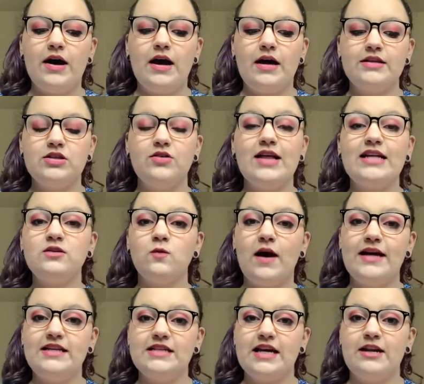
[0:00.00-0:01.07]
So that's why I
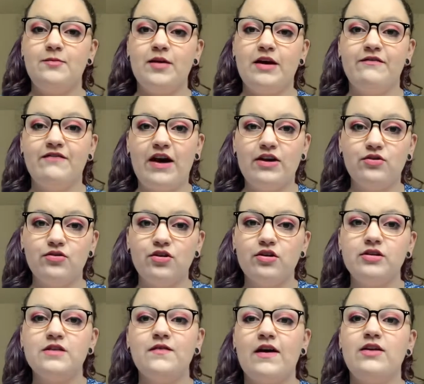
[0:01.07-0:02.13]
decided to pick up Final
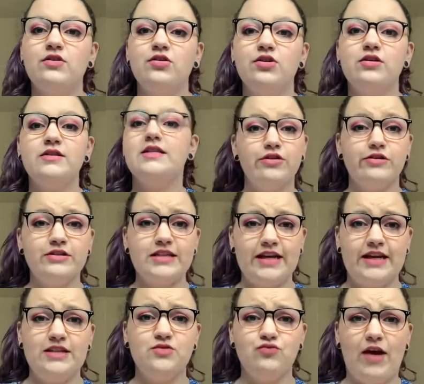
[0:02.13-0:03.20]
Girls. Final Girls
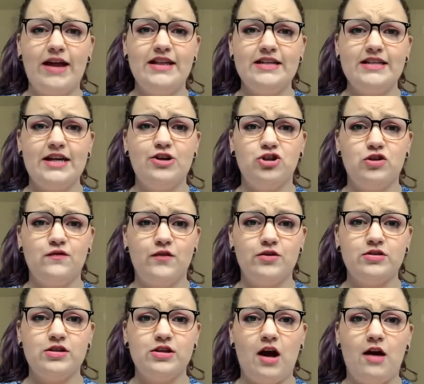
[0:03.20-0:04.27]
is Riley Sager's
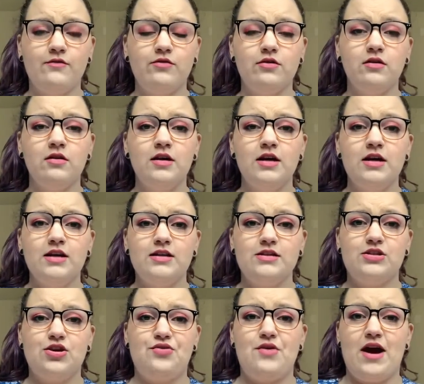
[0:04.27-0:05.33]
first novel,
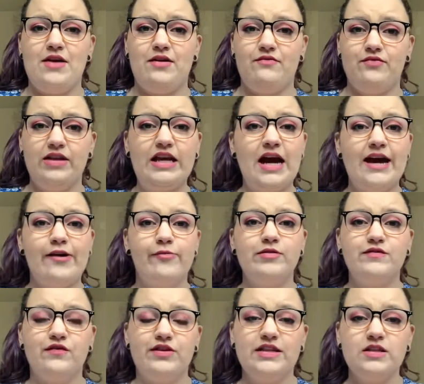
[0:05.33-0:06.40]
so I have really high hopes
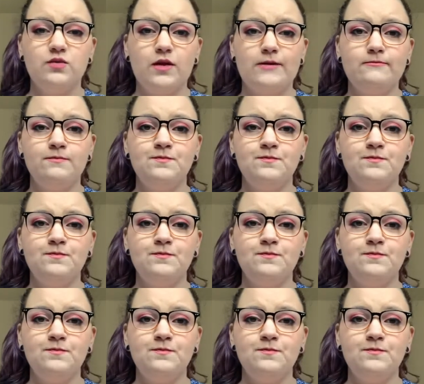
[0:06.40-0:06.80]
for this one.